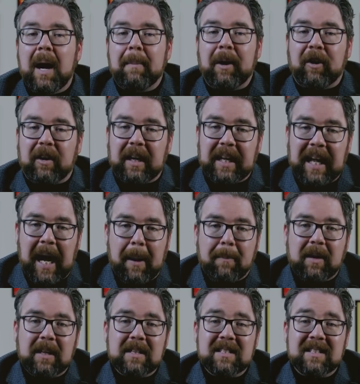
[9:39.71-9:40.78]
American
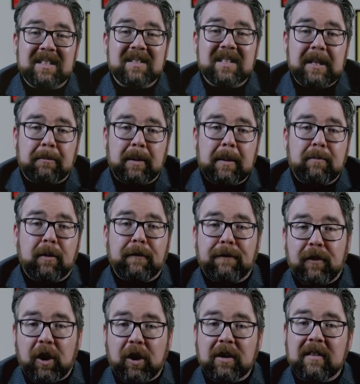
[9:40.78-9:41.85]
capitalists simply
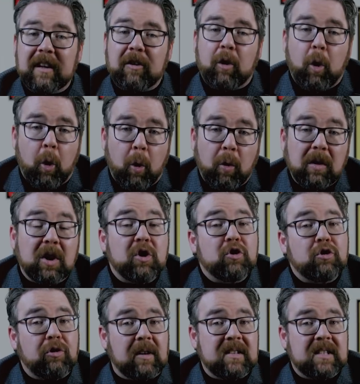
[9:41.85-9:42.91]
preferred their old,
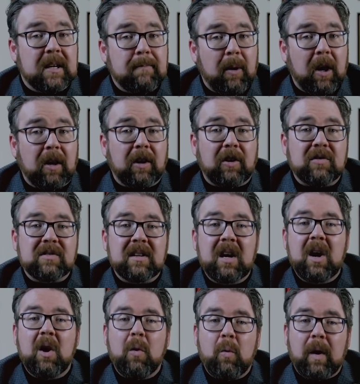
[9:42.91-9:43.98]
trusted partners
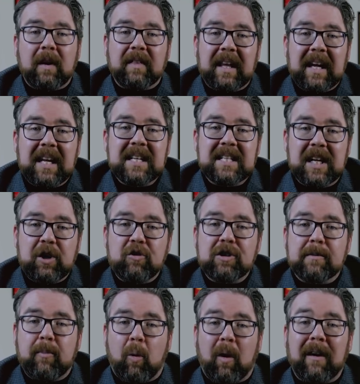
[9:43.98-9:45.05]
where they
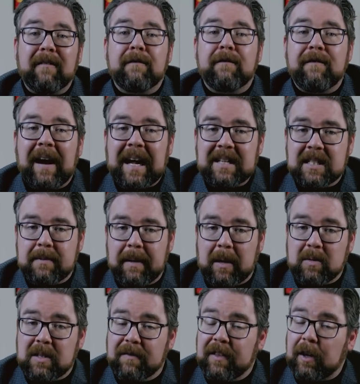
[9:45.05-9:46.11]
continued to pour vast
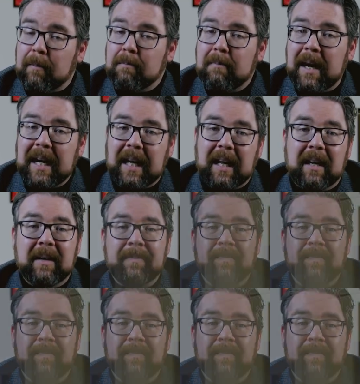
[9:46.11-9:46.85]
amounts of their money.